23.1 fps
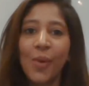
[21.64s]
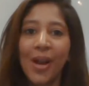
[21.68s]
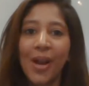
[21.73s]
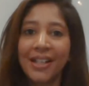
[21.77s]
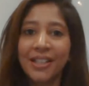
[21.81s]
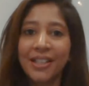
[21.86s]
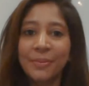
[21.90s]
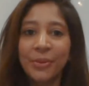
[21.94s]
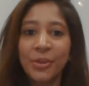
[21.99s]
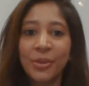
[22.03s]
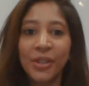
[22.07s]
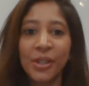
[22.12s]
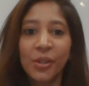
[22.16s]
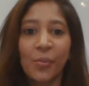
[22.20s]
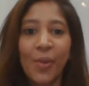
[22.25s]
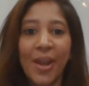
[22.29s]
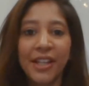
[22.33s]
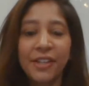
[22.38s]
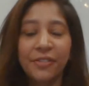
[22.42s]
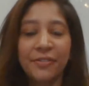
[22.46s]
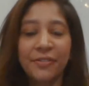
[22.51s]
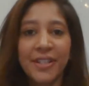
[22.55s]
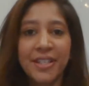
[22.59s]
and welcome to the
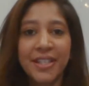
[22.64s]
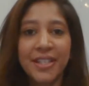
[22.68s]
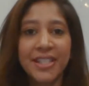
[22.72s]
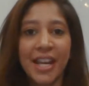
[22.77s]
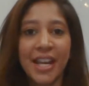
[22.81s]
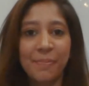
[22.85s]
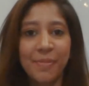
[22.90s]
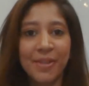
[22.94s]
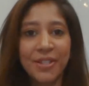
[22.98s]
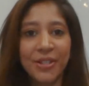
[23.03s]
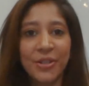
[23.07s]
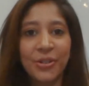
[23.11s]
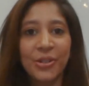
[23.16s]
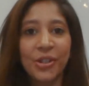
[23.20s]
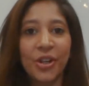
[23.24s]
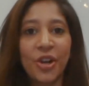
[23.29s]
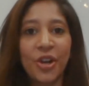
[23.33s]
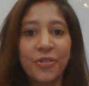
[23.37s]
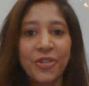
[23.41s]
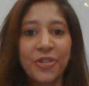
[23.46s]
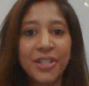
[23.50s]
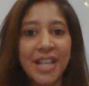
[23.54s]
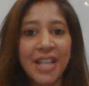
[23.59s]
very first episode
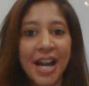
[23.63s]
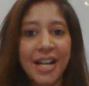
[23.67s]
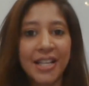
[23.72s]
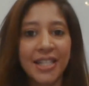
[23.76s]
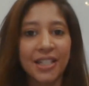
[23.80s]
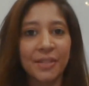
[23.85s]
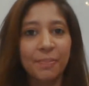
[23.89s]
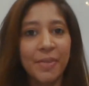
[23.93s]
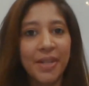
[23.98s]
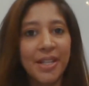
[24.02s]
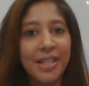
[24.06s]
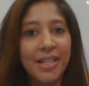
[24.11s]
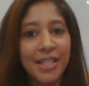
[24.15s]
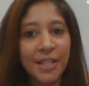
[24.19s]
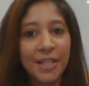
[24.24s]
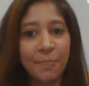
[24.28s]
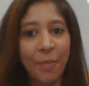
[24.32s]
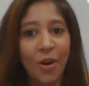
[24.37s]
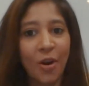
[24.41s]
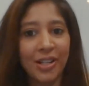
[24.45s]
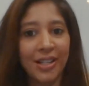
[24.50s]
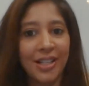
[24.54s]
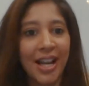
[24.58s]
of Startup in
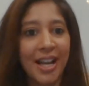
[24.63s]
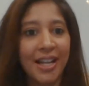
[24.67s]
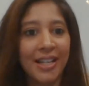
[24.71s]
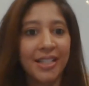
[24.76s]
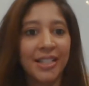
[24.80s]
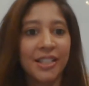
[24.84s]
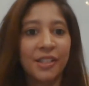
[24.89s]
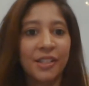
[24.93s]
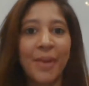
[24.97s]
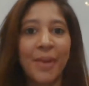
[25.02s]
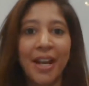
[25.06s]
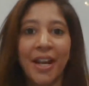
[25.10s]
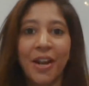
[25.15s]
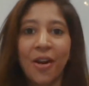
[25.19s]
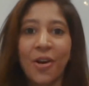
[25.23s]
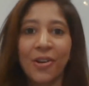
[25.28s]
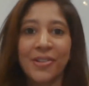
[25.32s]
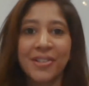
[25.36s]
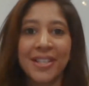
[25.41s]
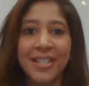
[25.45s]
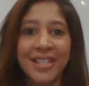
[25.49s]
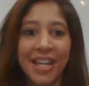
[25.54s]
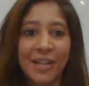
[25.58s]
Spotlight by
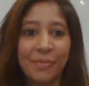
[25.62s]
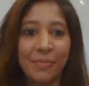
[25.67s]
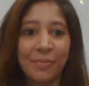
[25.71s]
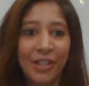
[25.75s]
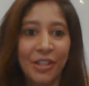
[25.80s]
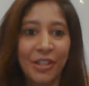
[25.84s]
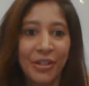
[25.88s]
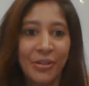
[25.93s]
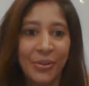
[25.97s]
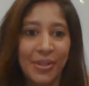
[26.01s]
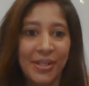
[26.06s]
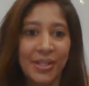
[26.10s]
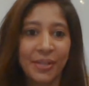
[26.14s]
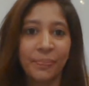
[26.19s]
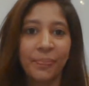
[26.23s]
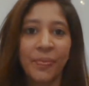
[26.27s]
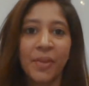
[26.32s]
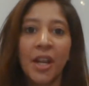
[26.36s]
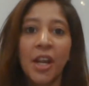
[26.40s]
Horses Table News.